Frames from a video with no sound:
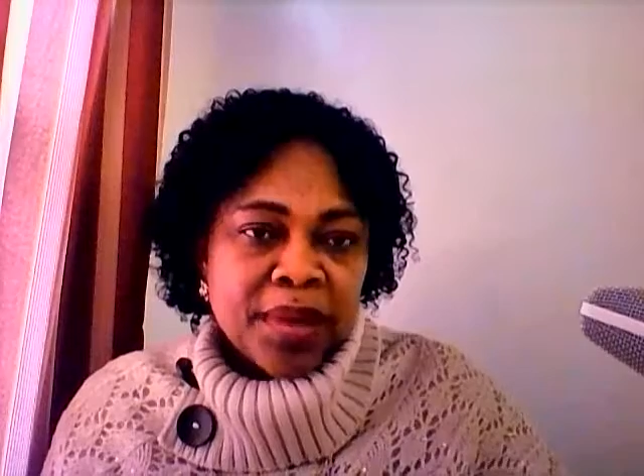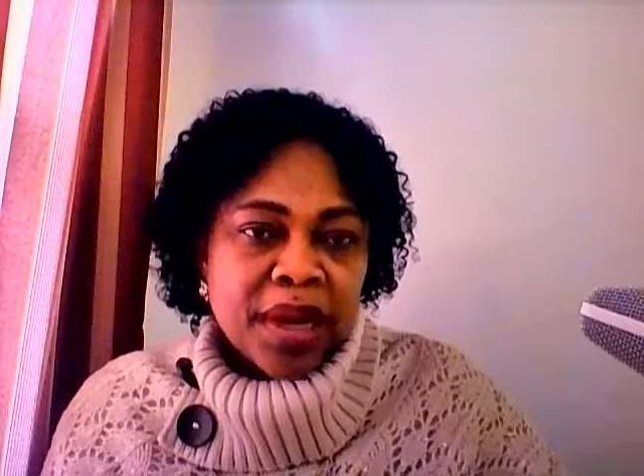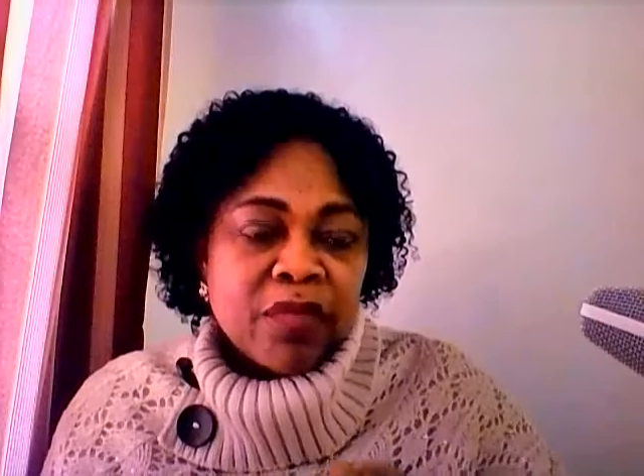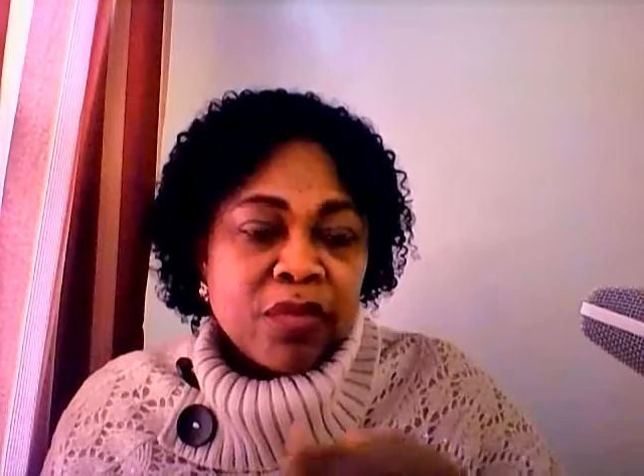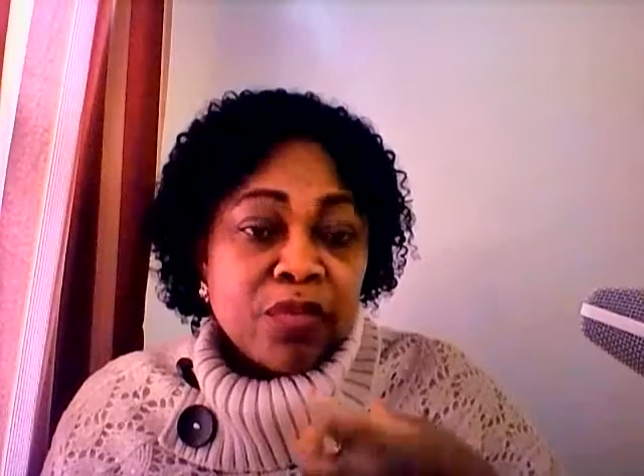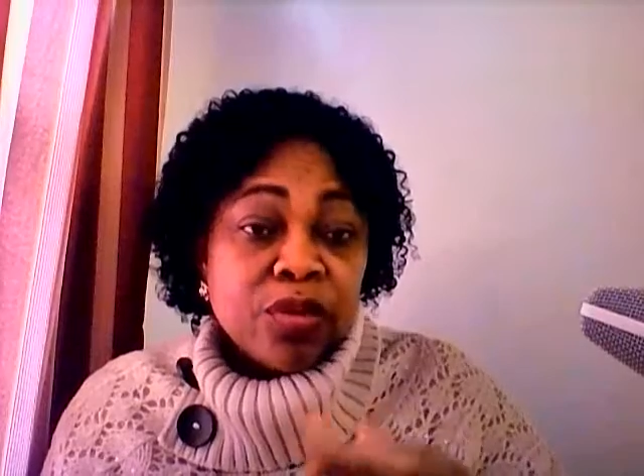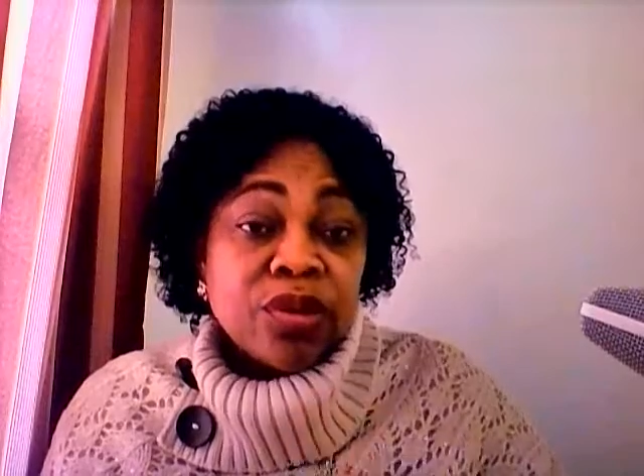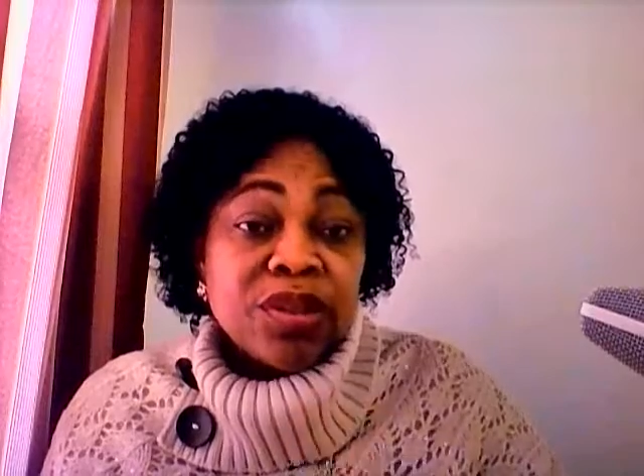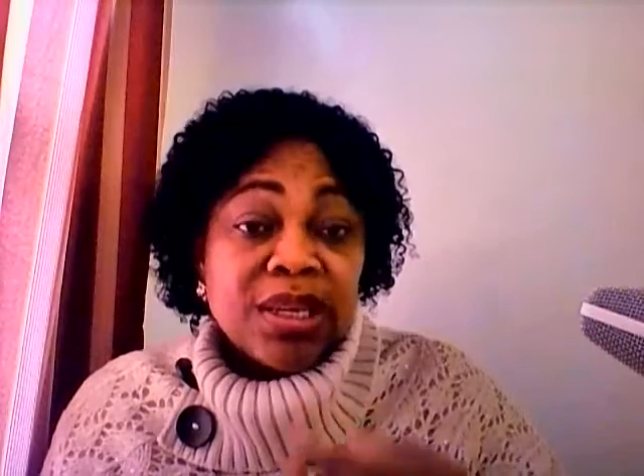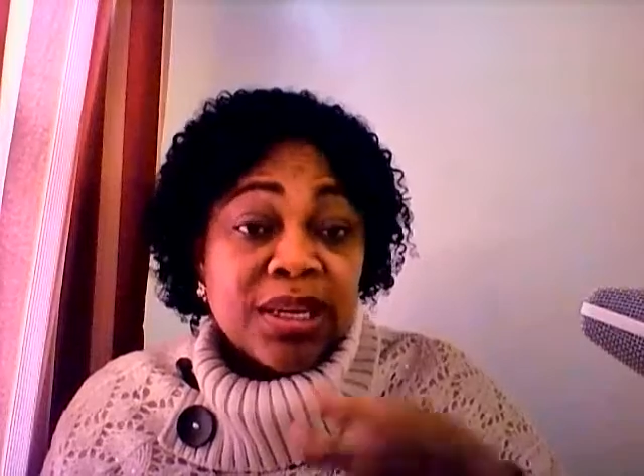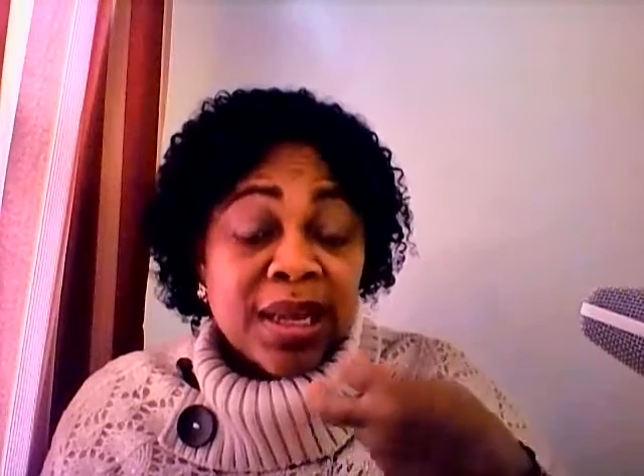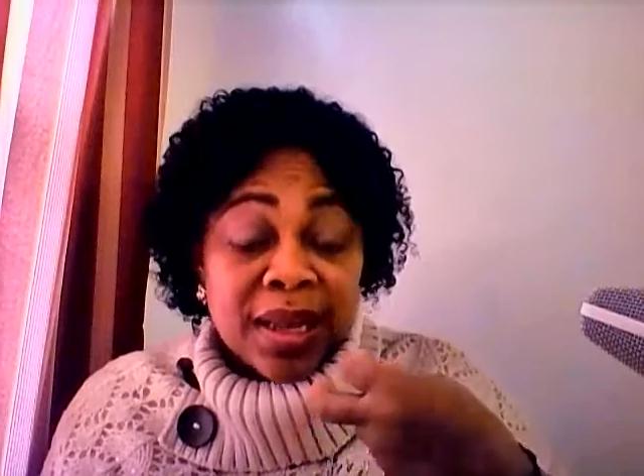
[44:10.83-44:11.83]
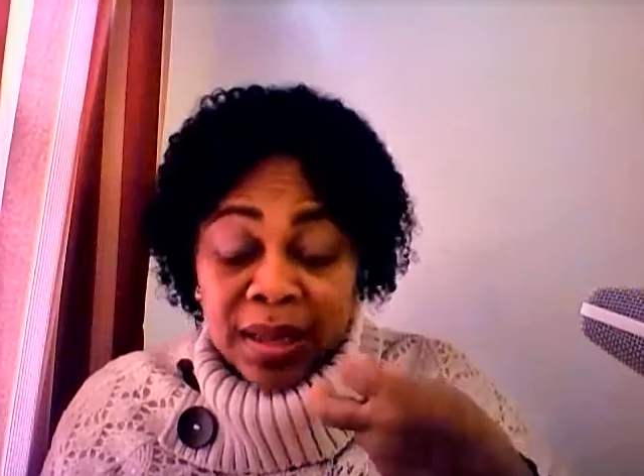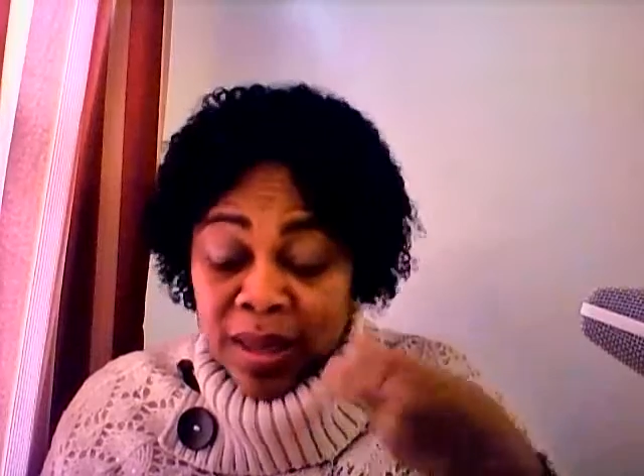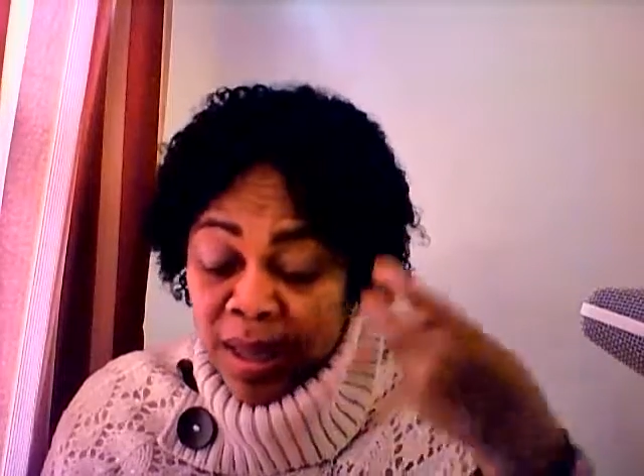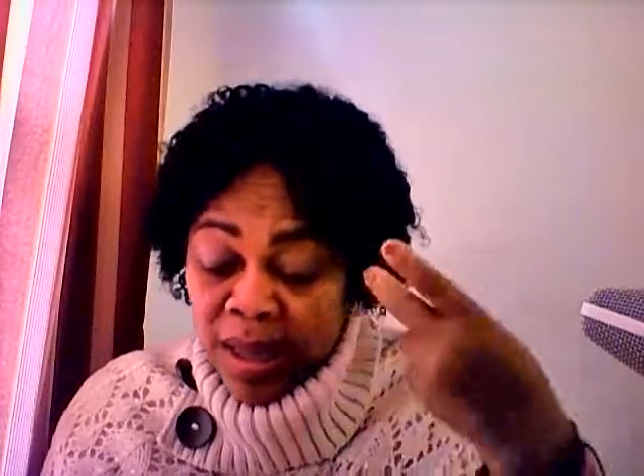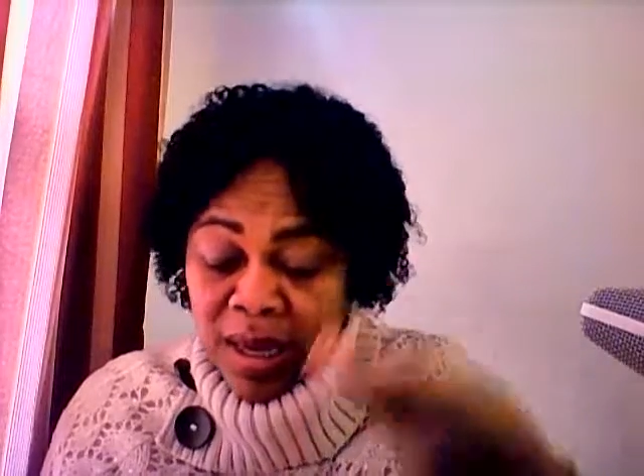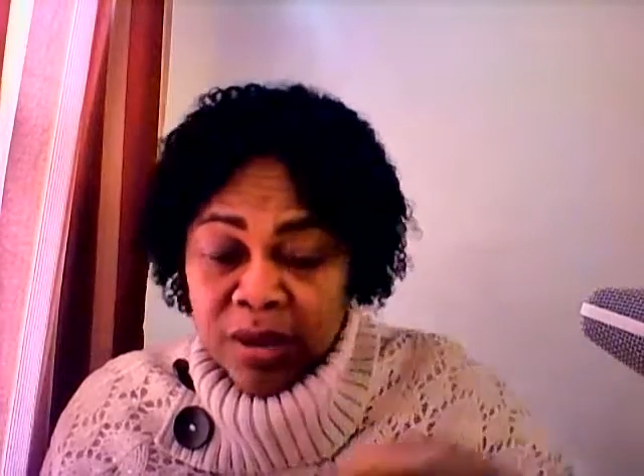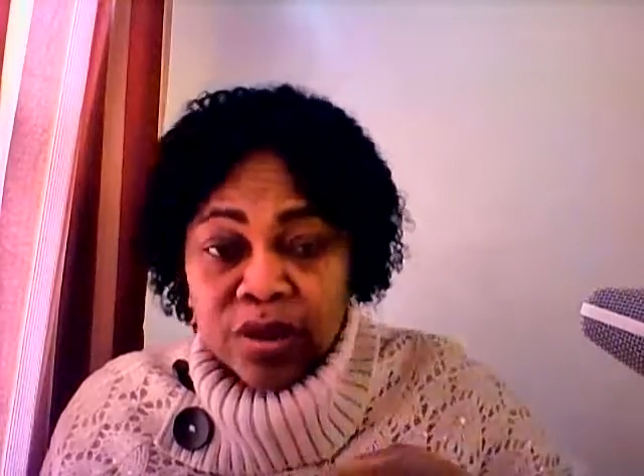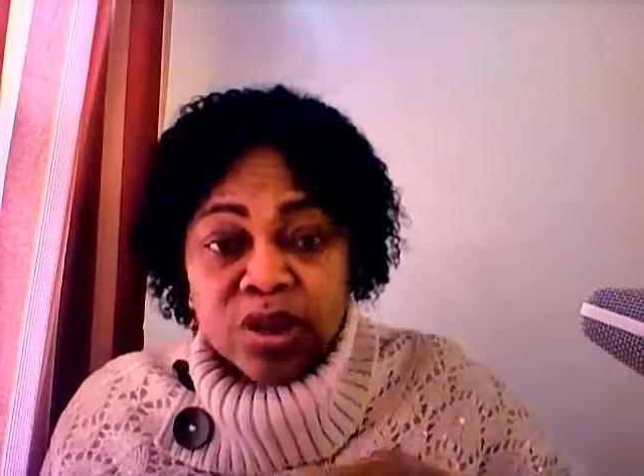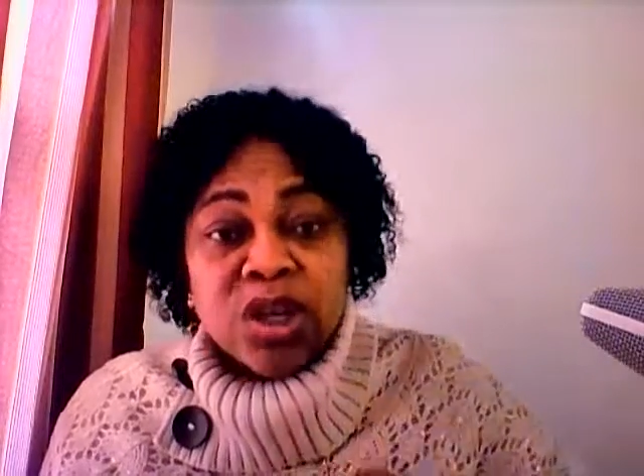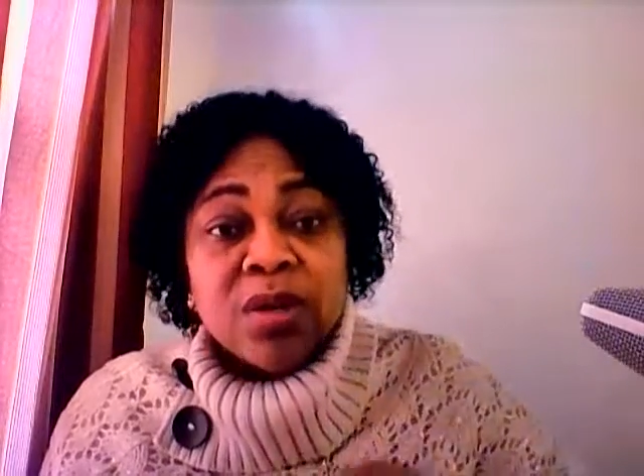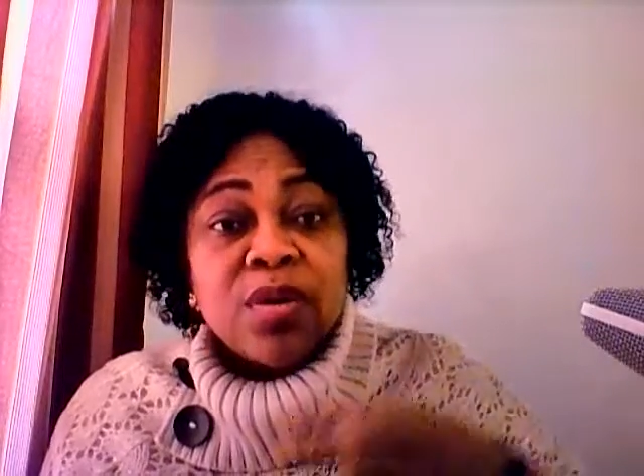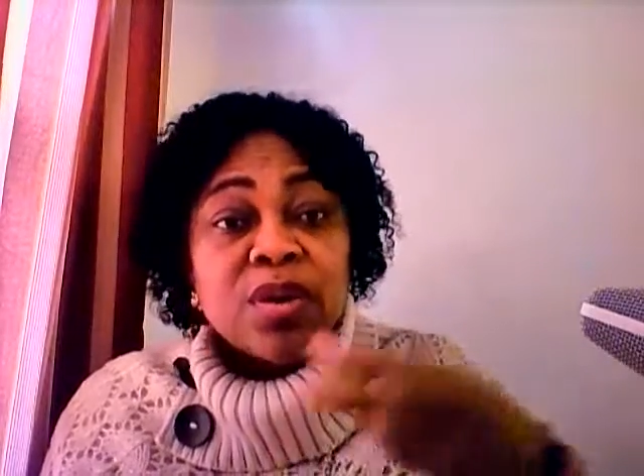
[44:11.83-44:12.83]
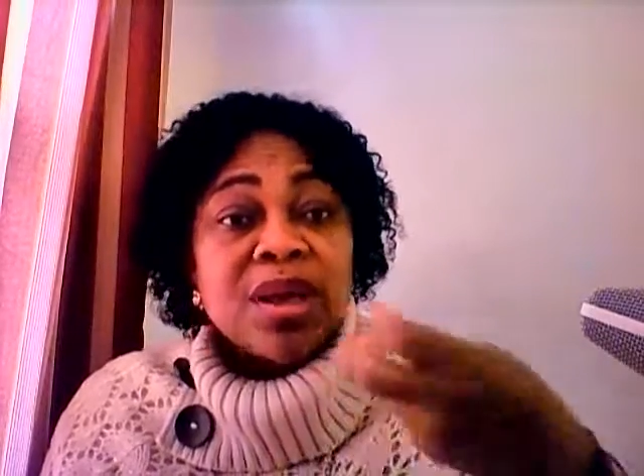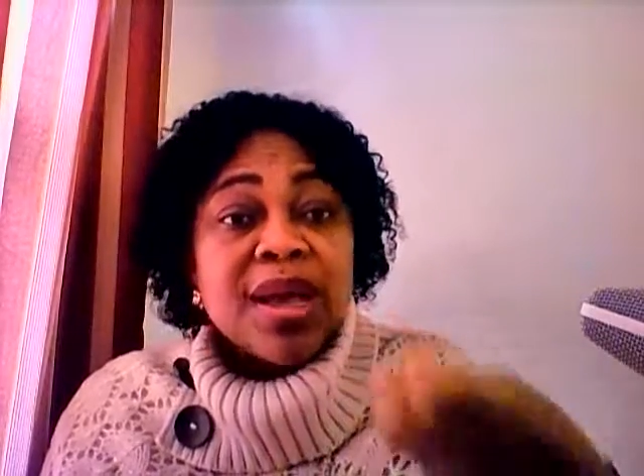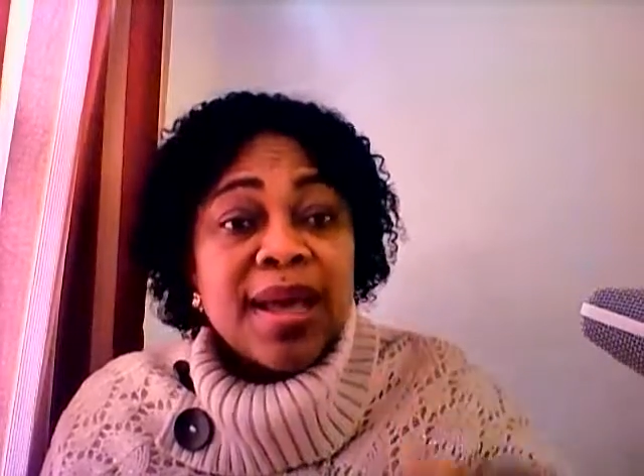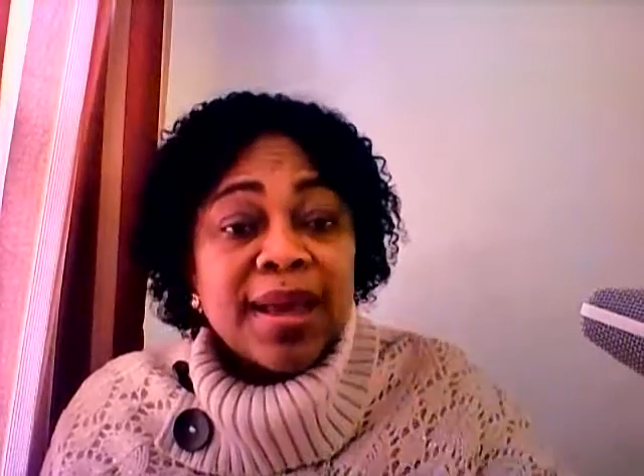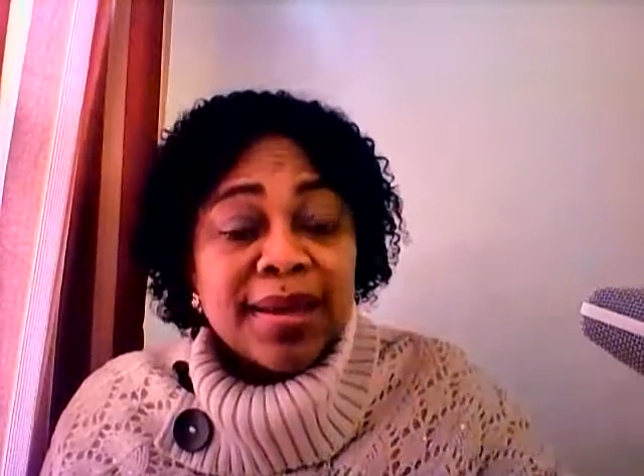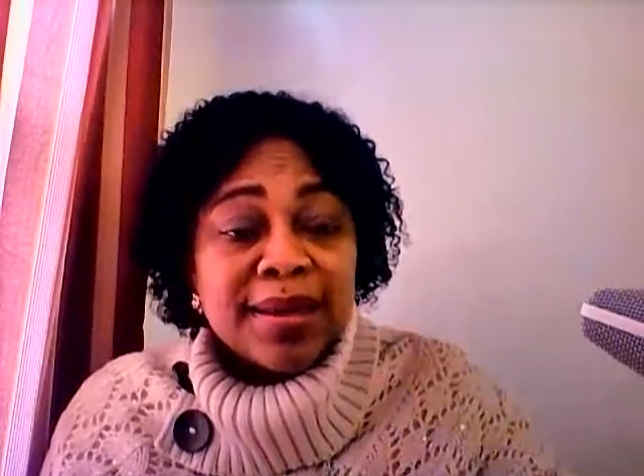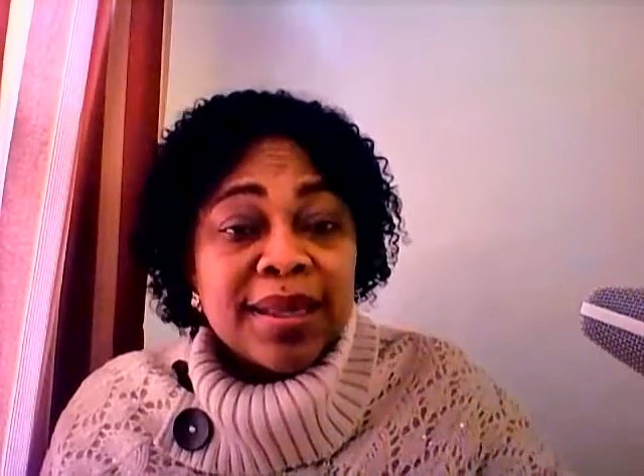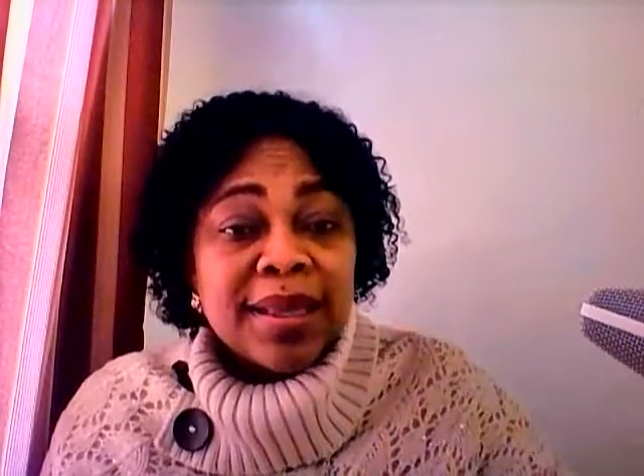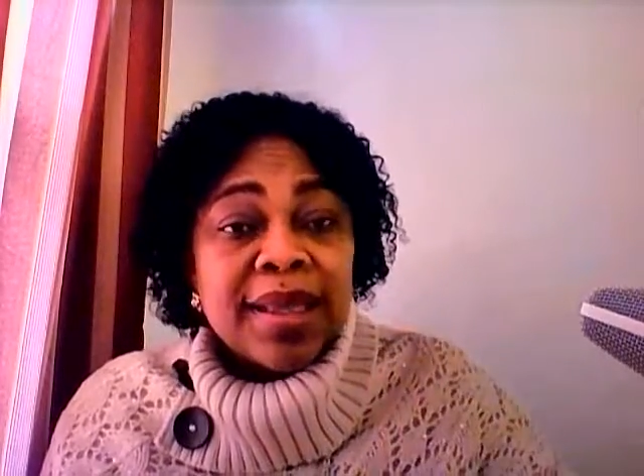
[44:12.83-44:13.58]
And we produce in, according to our own kind.